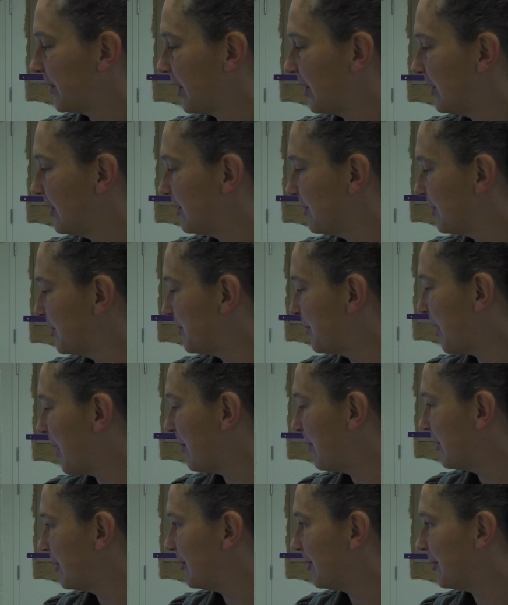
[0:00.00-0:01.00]
This one's
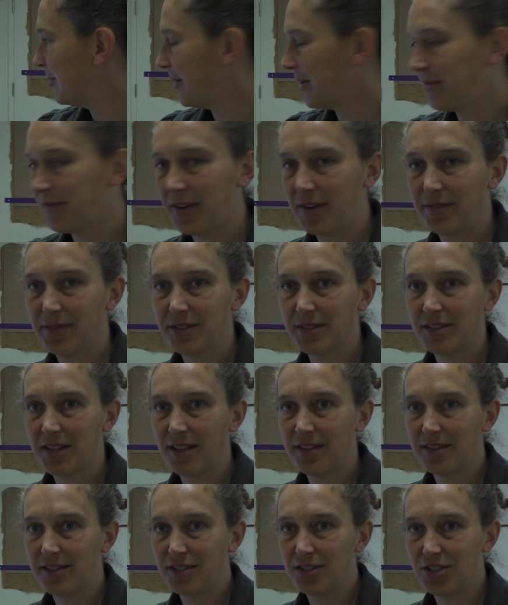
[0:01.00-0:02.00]
probably one of my favorites
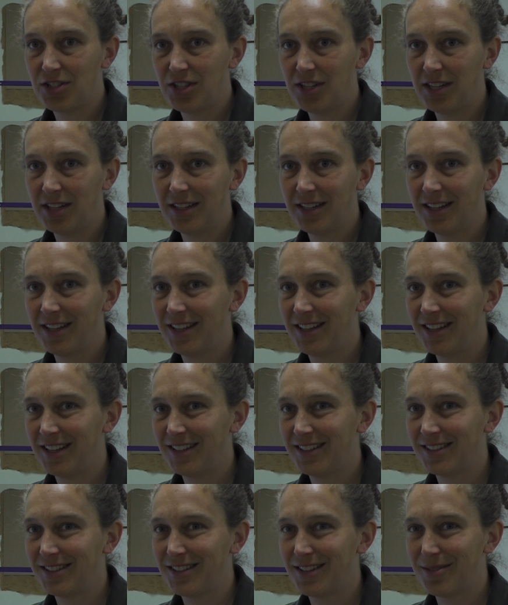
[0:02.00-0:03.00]
on this sheet
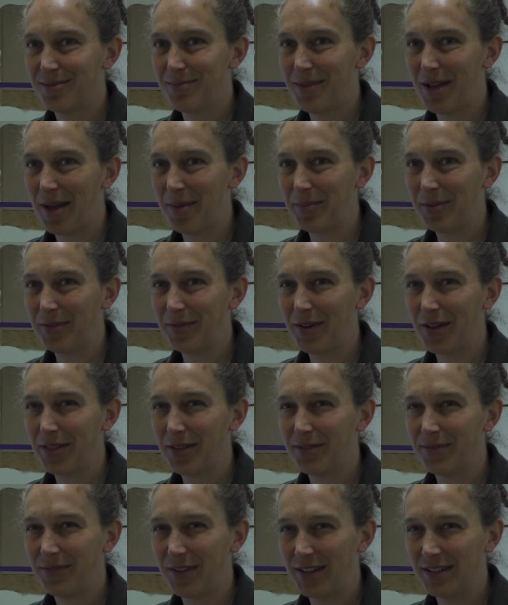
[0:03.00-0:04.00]
is the map of all
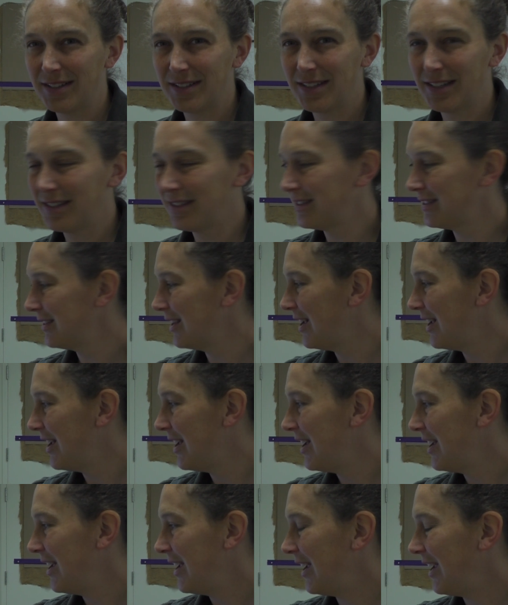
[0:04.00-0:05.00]
the fences.
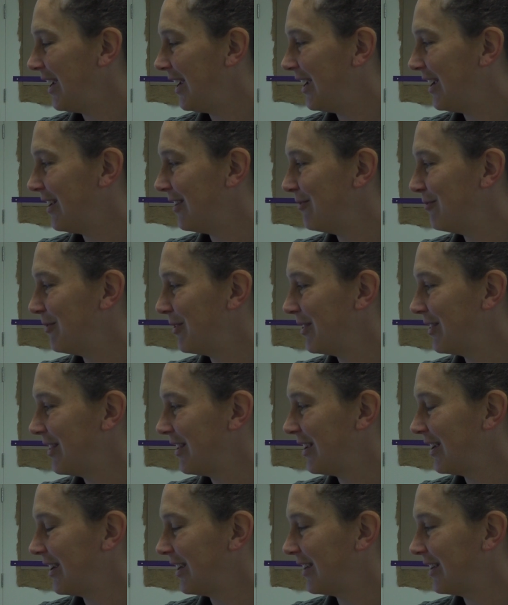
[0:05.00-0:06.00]
And one
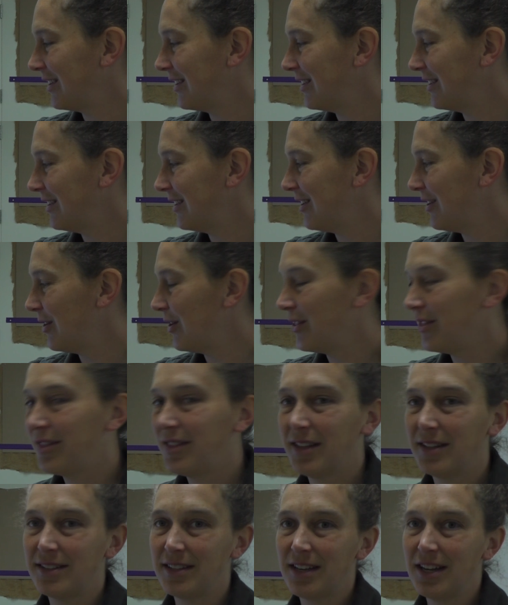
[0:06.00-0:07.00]
thing
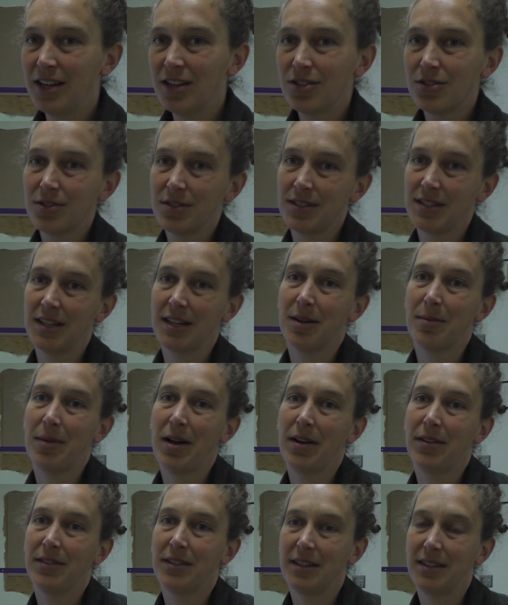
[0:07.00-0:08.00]
that's interesting
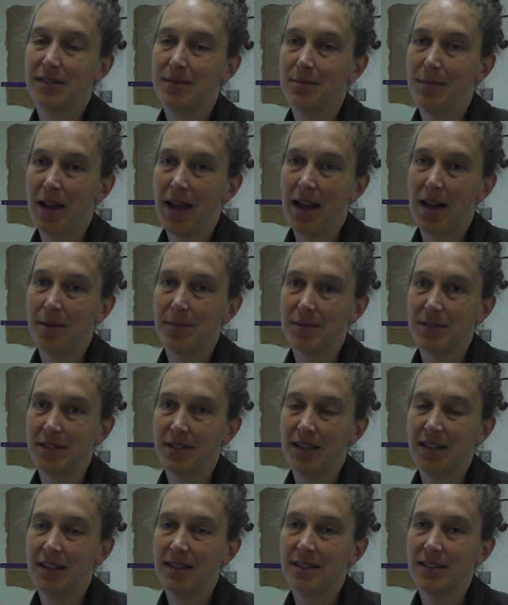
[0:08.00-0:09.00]
about these
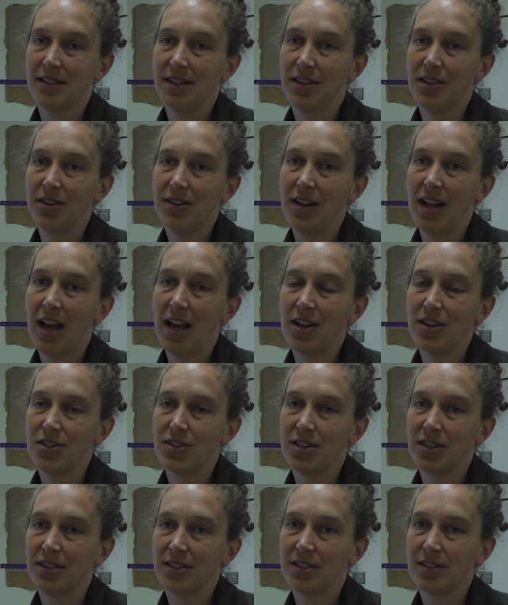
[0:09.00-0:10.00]
maps is that they're not
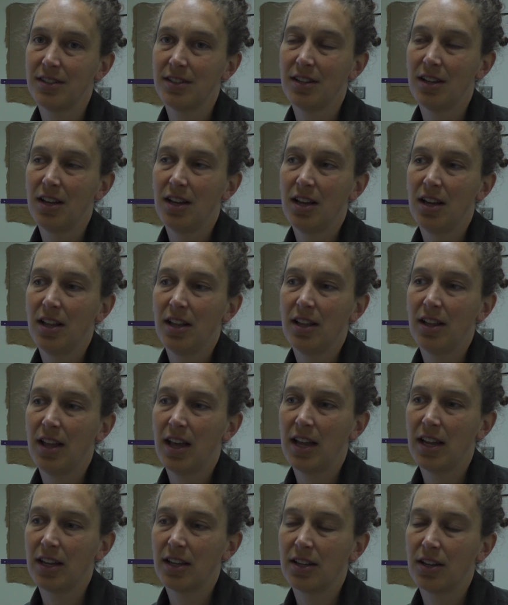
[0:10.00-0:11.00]
just
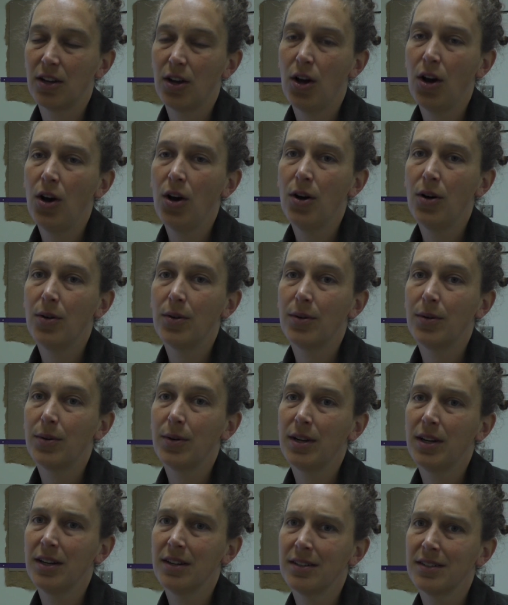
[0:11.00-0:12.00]
like, oh,
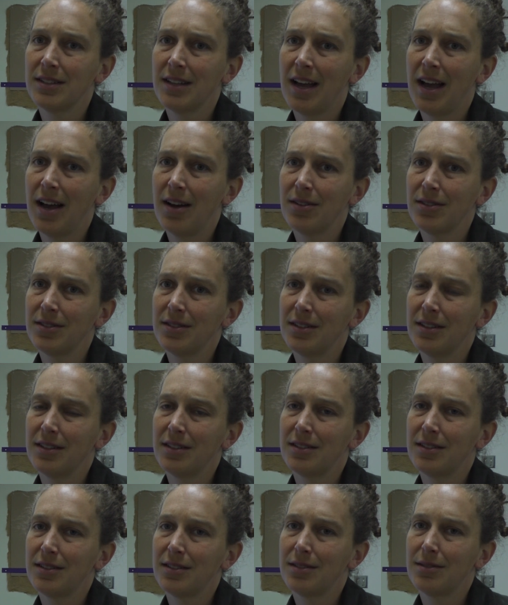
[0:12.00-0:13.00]
here's a house
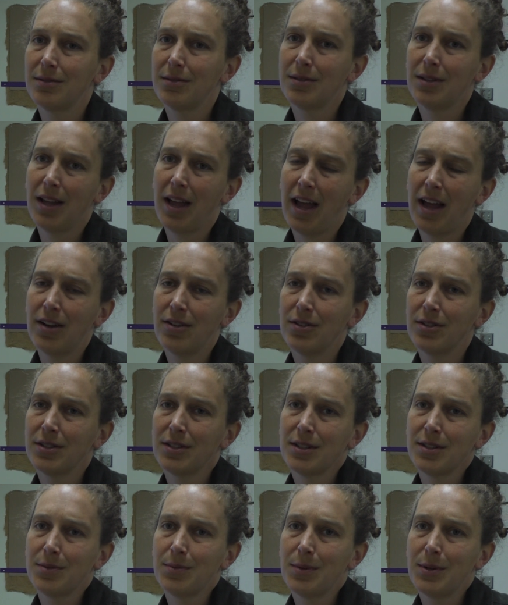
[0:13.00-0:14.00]
that's, the
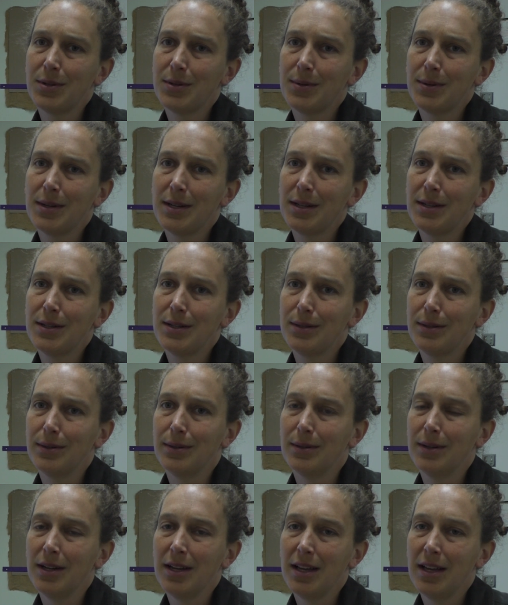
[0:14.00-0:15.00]
address is
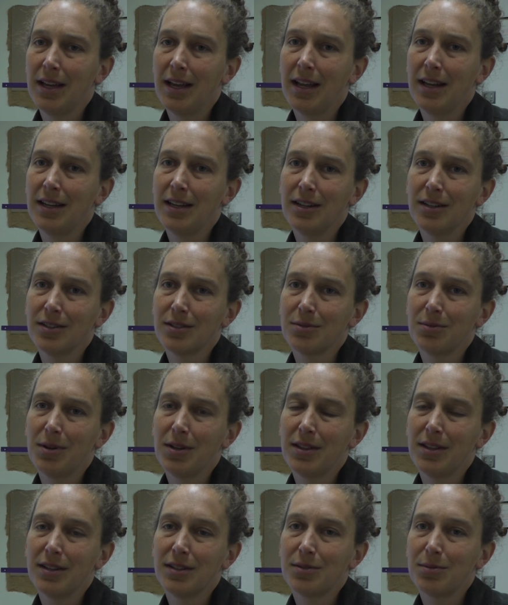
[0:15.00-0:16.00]
122 and here's
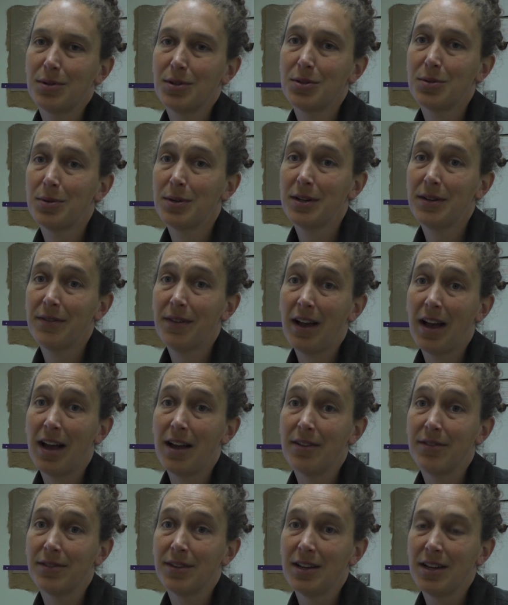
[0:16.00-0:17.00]
one that's
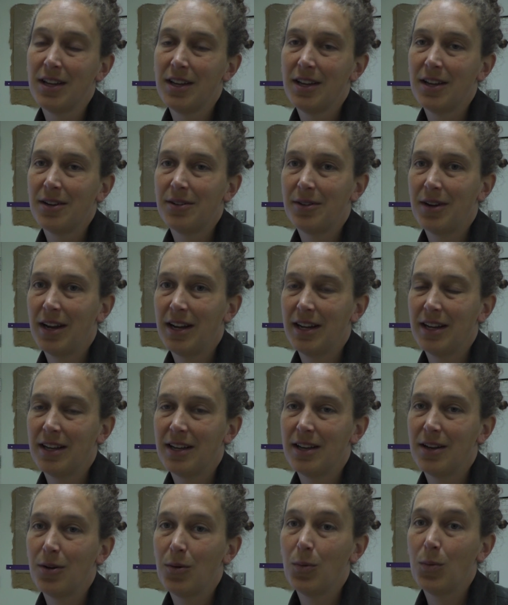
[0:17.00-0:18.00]
125, right?
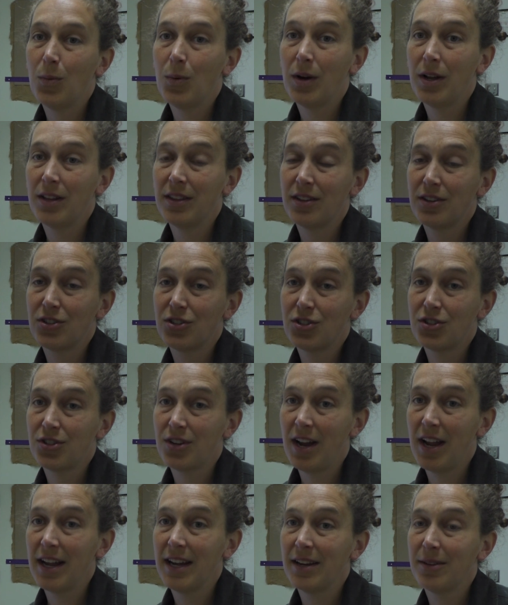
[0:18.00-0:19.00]
What
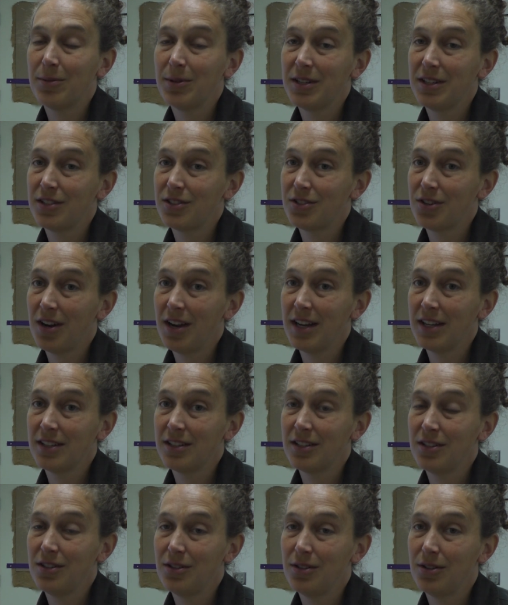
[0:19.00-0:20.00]
he's trying
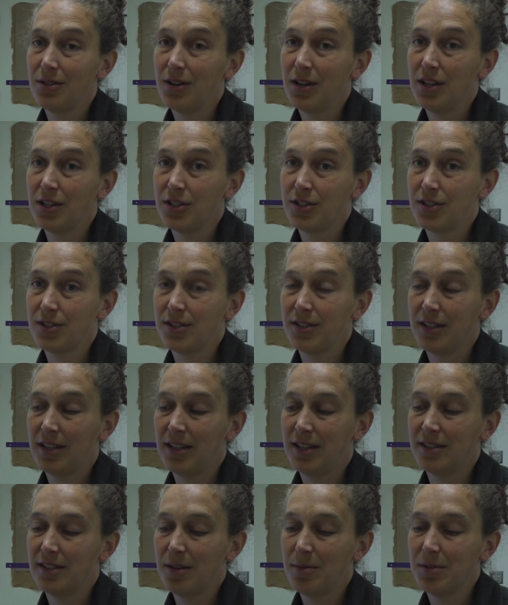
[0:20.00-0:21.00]
to do is,
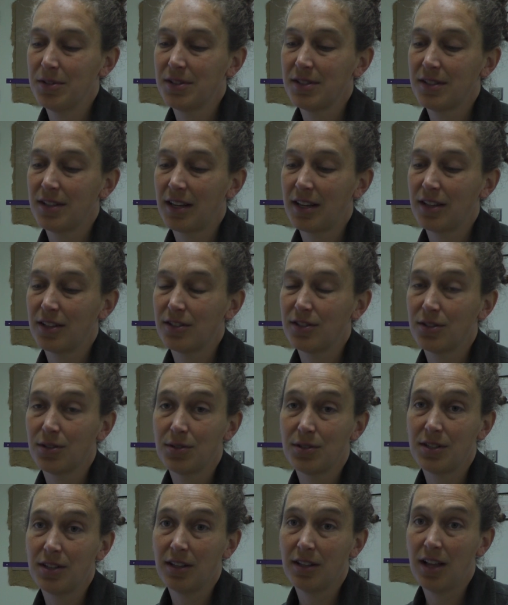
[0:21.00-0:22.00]
it's almost like a
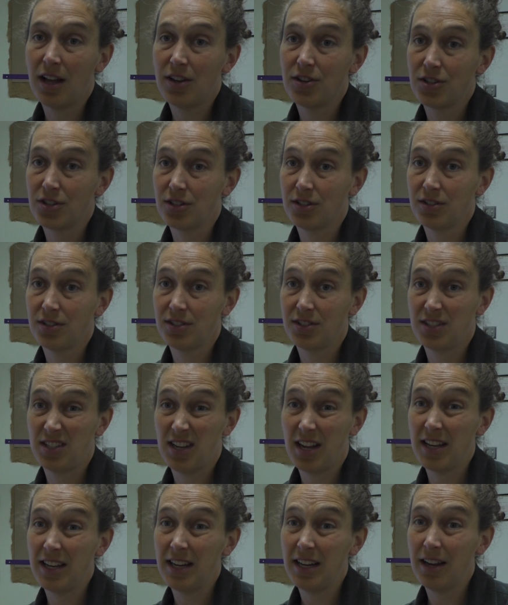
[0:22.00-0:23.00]
sociological
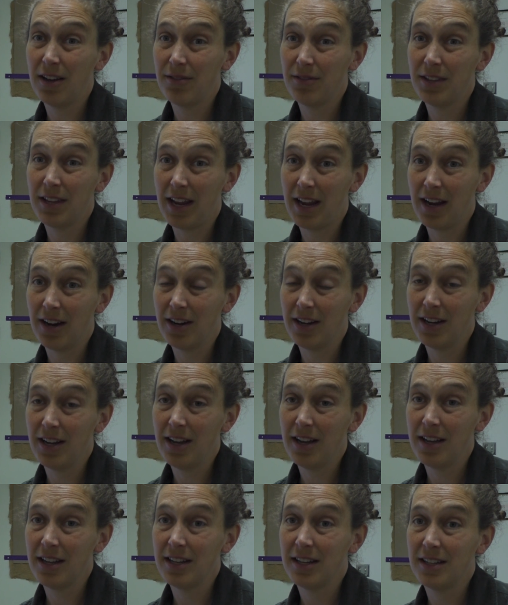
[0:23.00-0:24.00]
study of the area,
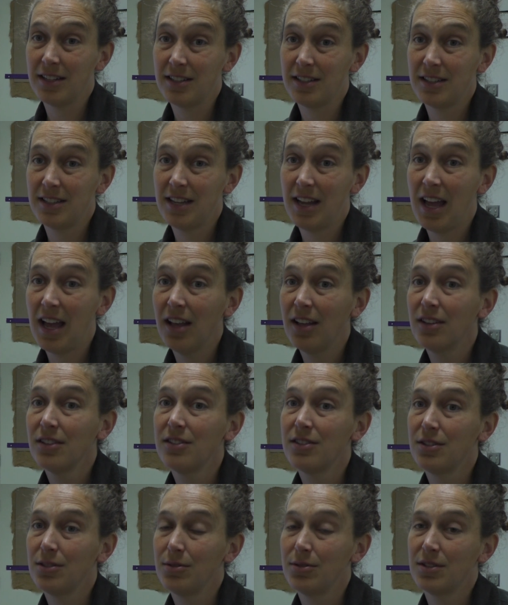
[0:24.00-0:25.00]
and it
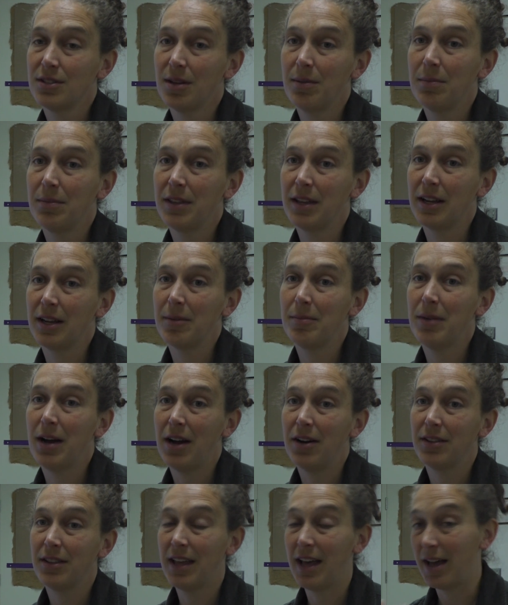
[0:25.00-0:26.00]
tells you something
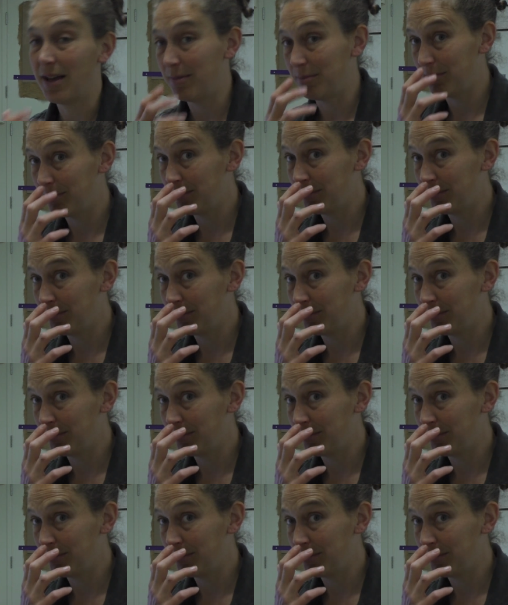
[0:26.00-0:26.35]
about that